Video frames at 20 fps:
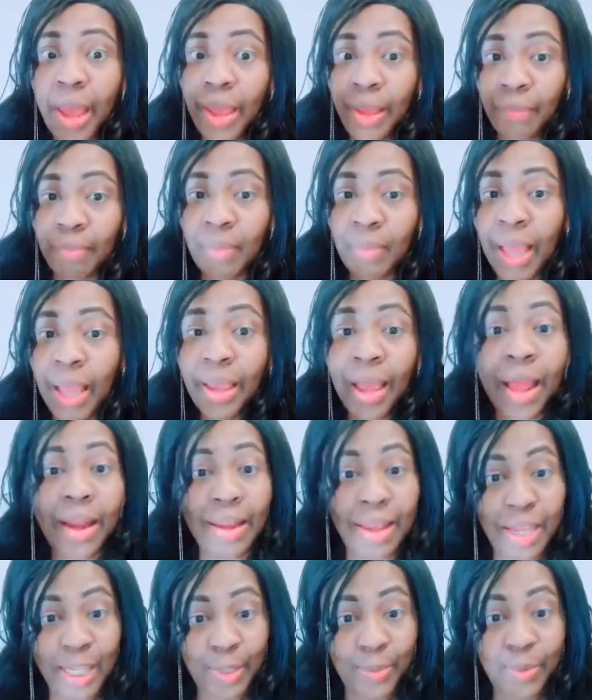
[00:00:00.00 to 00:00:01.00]
I
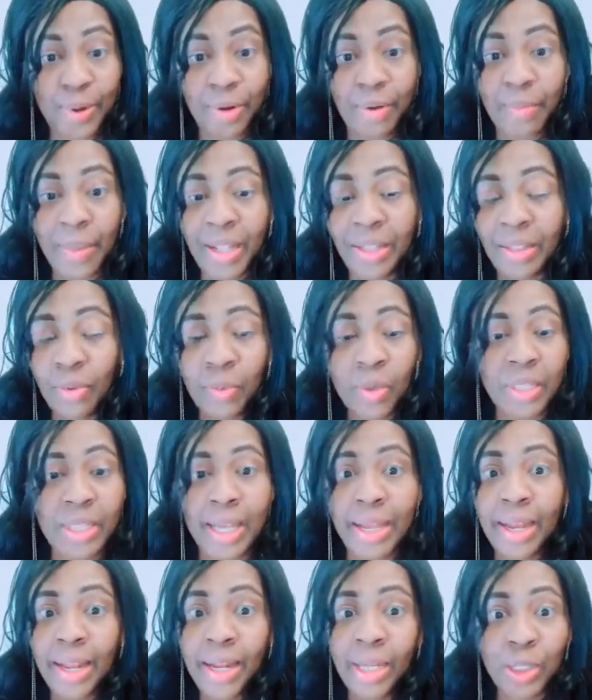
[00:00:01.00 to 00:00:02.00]
can't experiment, the ones I
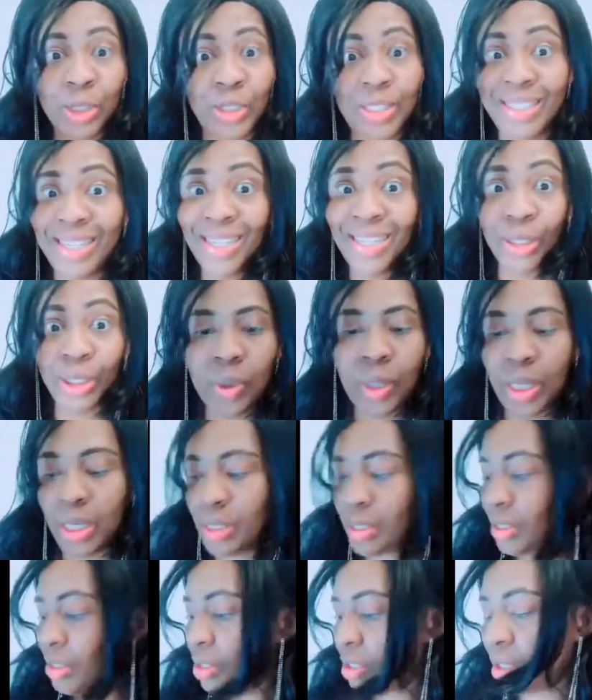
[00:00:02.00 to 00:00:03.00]
cannot just tell you.
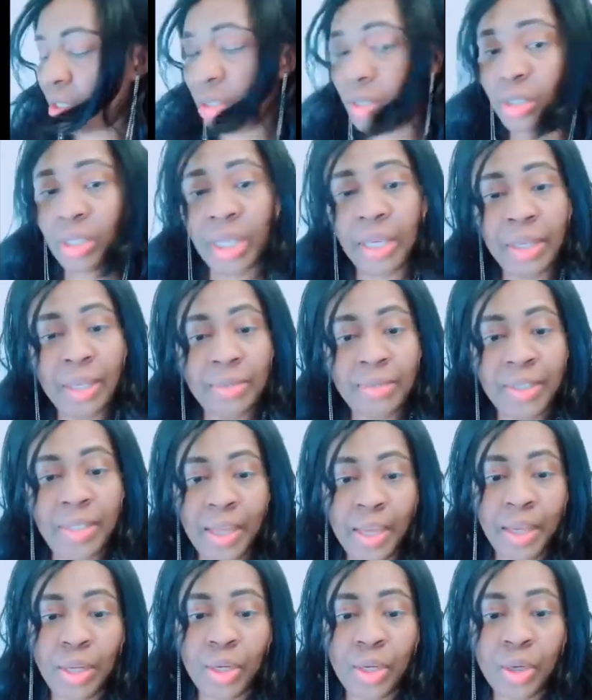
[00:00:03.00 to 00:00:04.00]
In this, like I'm
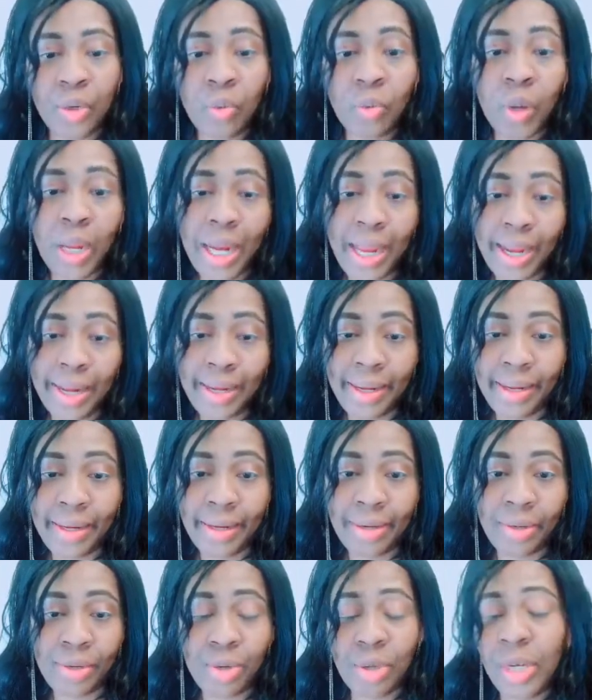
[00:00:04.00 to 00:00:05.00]
saying, you know, what I
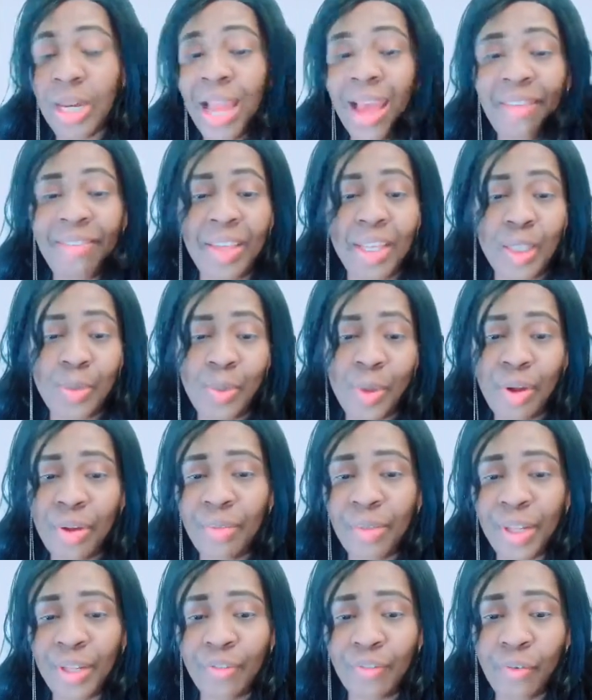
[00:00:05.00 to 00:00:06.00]
don't have
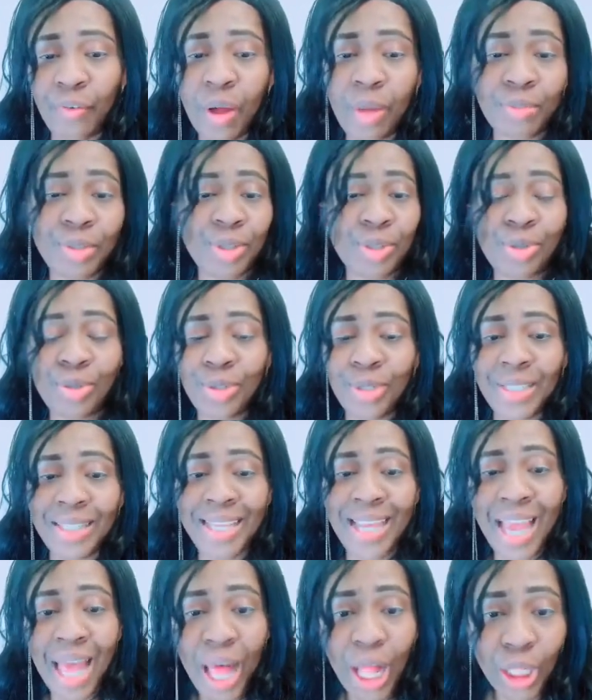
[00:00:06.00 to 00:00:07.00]
experiment for, I'm just gonna
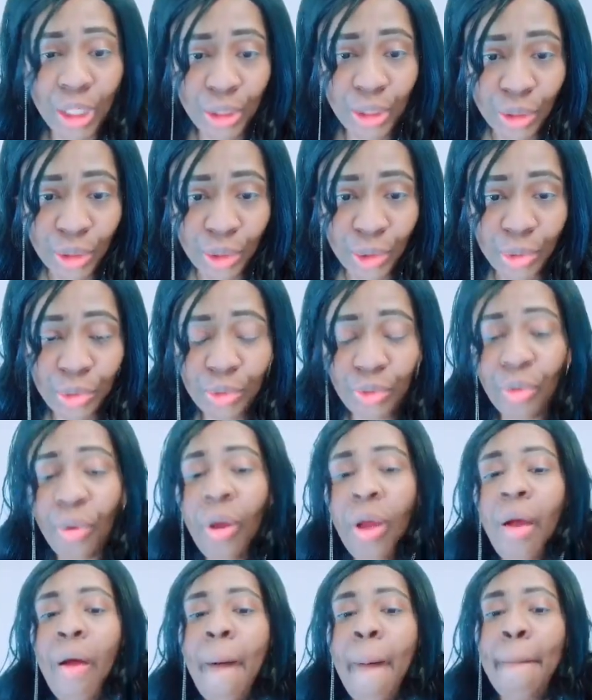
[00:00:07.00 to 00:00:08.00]
tell you.
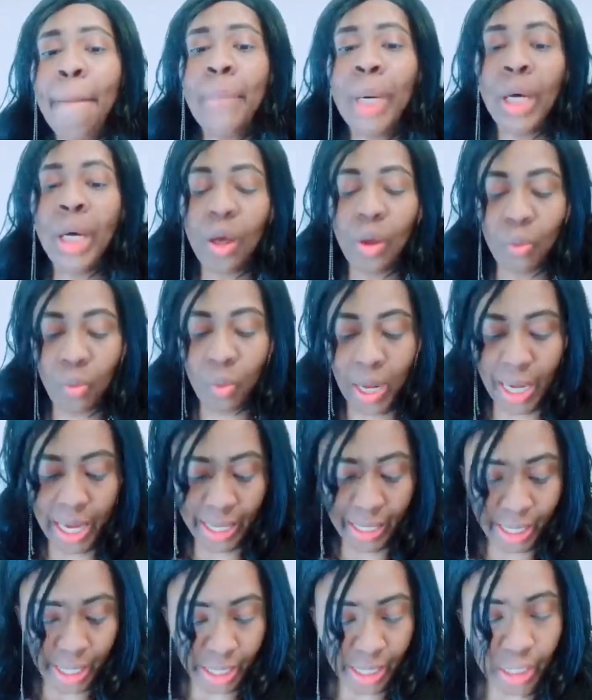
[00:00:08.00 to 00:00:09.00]
But what
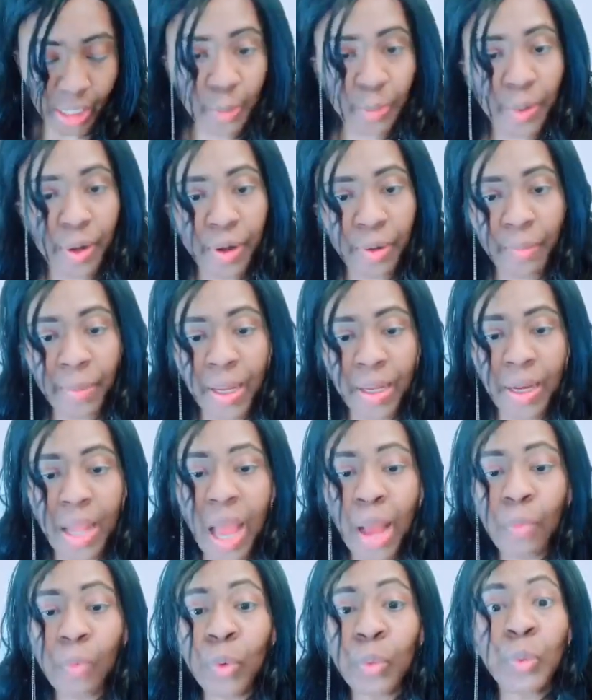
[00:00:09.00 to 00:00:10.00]
I can experiment,
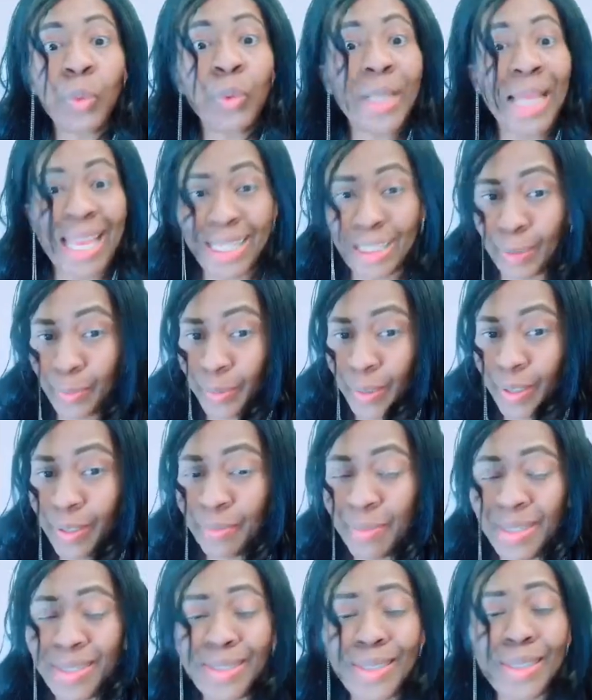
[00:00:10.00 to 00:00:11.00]
I will
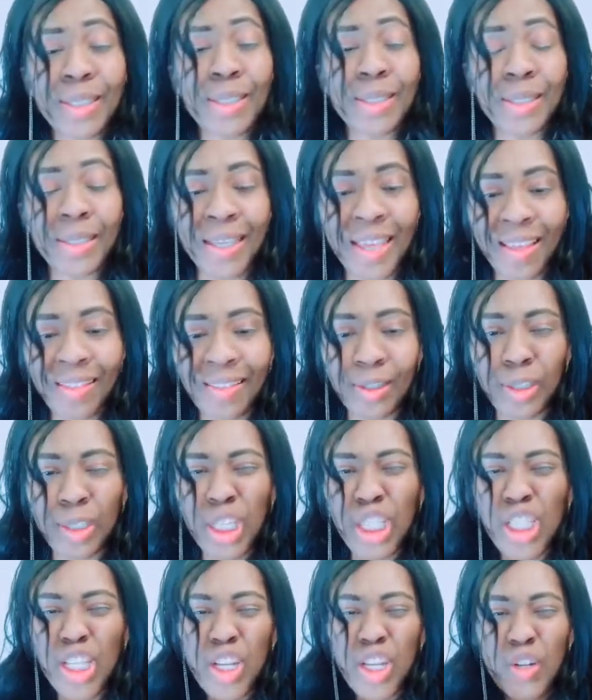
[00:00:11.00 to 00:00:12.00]
experiment it together. So
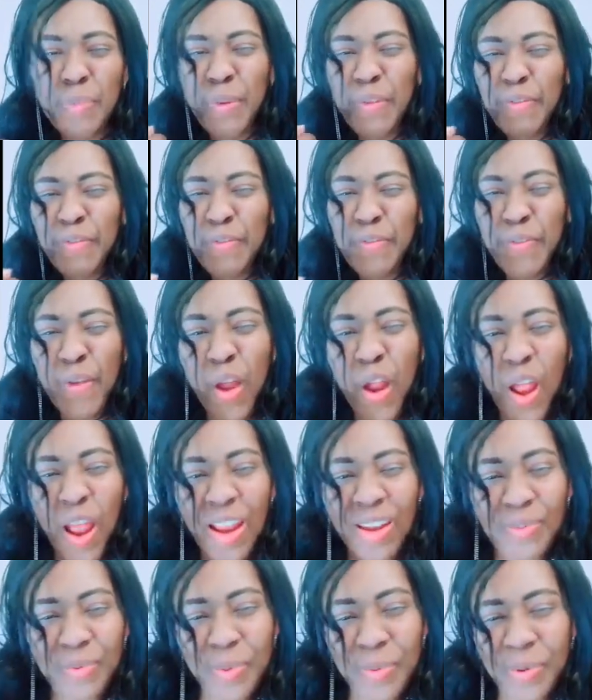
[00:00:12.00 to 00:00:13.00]
it's gonna be
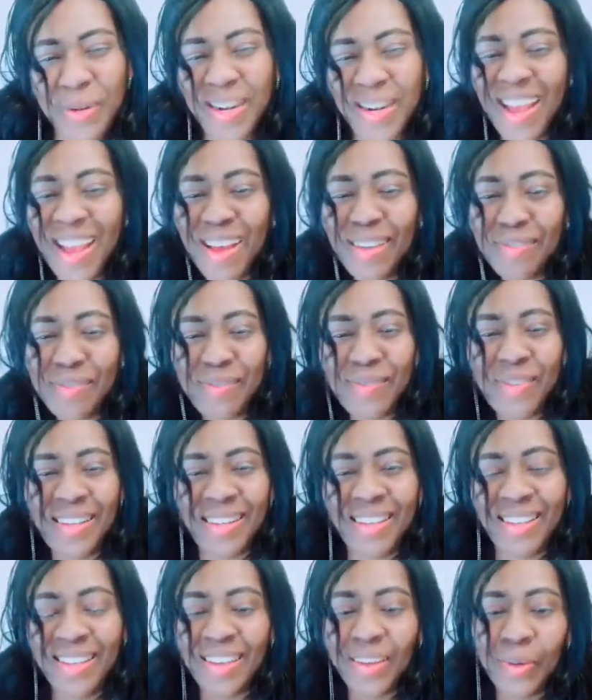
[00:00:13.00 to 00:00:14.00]
fun. We wanna have
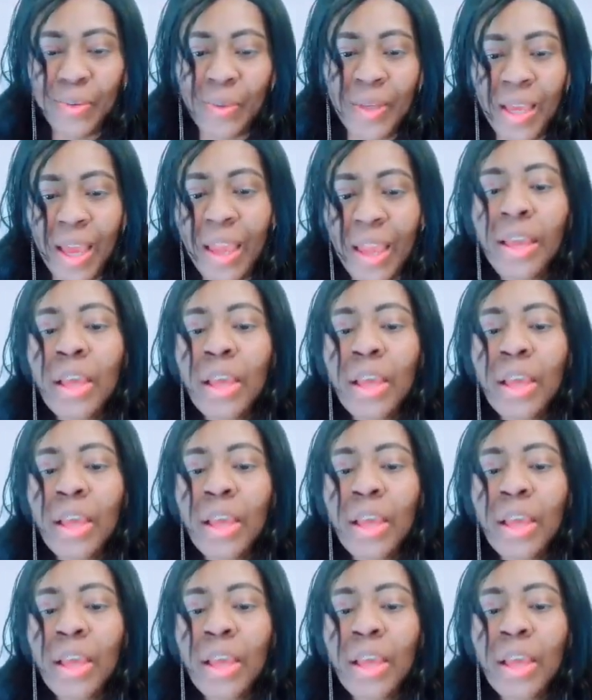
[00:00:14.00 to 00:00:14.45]
fun here, okay?